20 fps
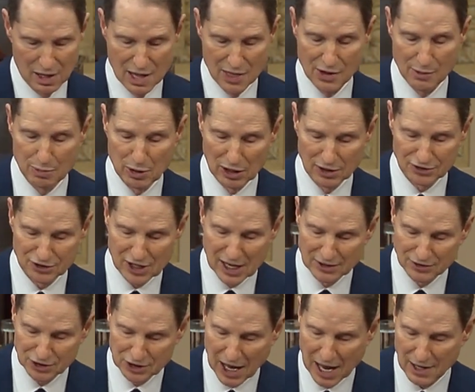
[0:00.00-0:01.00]
The bill
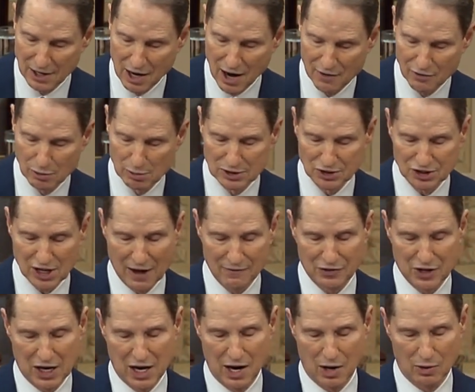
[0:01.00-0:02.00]
says state governments have
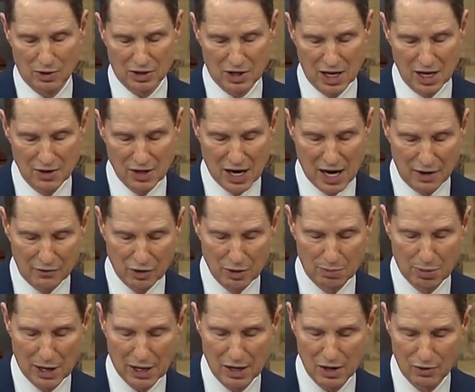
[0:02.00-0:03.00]
to guarantee that
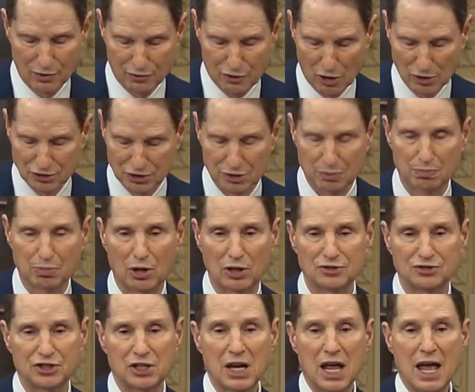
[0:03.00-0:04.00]
everybody who votes in
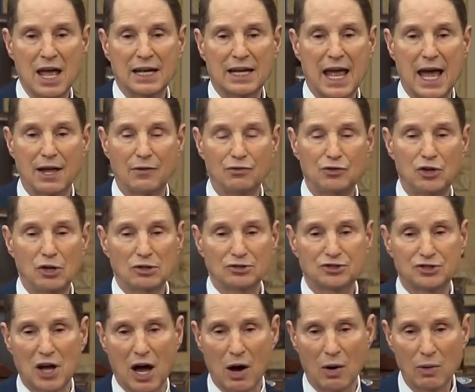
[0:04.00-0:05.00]
person can do
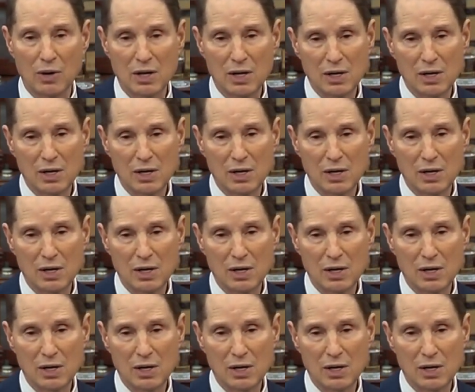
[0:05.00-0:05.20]
so